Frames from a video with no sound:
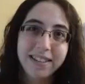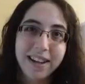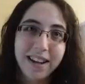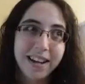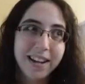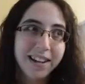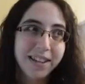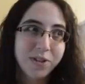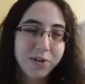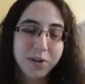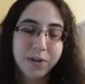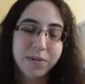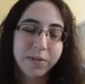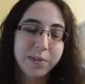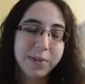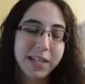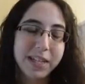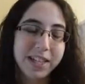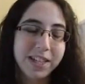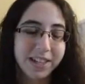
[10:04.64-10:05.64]
any sort of
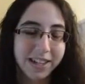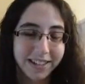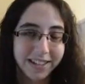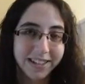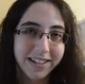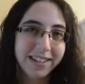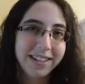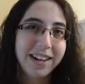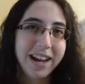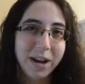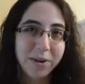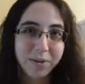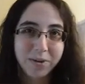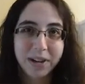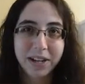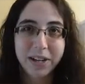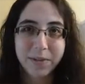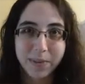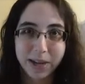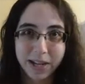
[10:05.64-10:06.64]
limitation challenge I would
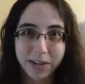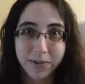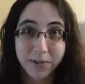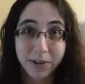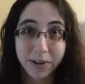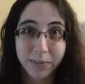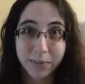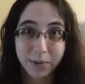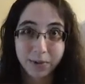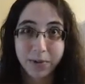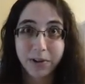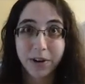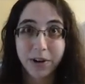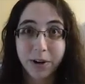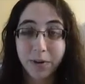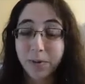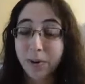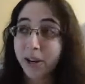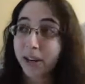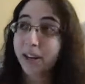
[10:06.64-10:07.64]
recommend for improving your
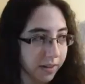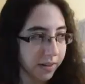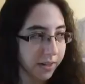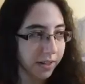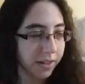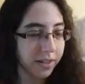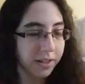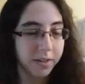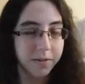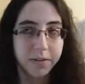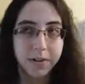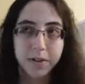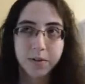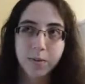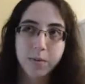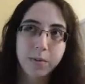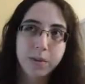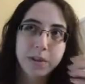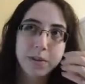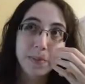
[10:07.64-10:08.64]
artwork. And then the first
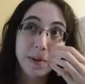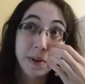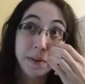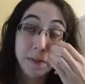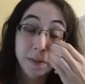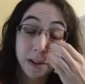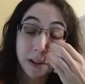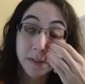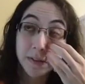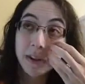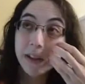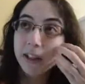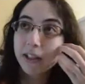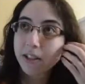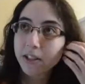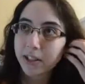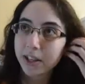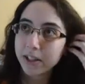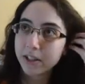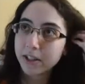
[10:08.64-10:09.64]
one was my
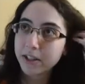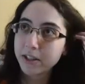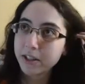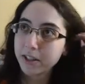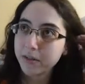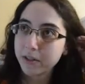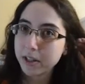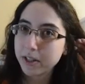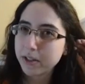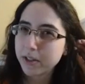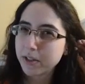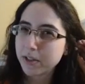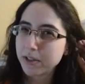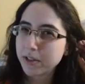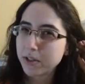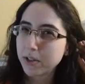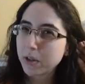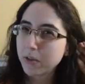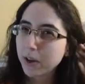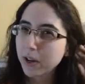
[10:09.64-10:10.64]
favorite challenge I've done
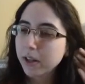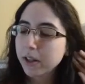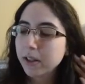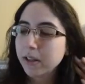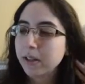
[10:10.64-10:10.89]
so far,